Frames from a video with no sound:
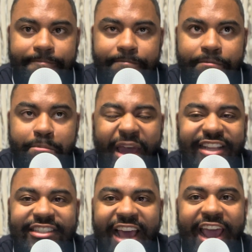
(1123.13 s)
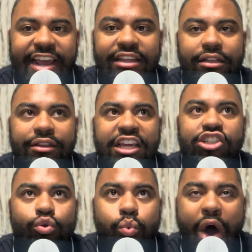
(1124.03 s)
maintain
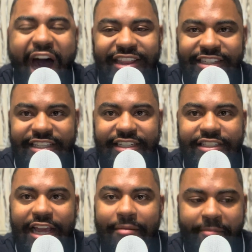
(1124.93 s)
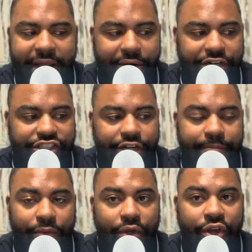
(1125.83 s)
these qualities in marriage,
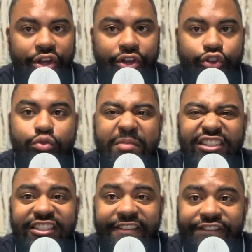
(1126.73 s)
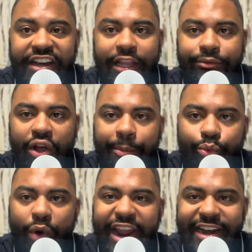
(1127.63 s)
you must develop
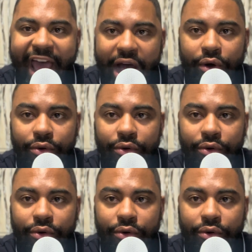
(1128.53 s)
them right now.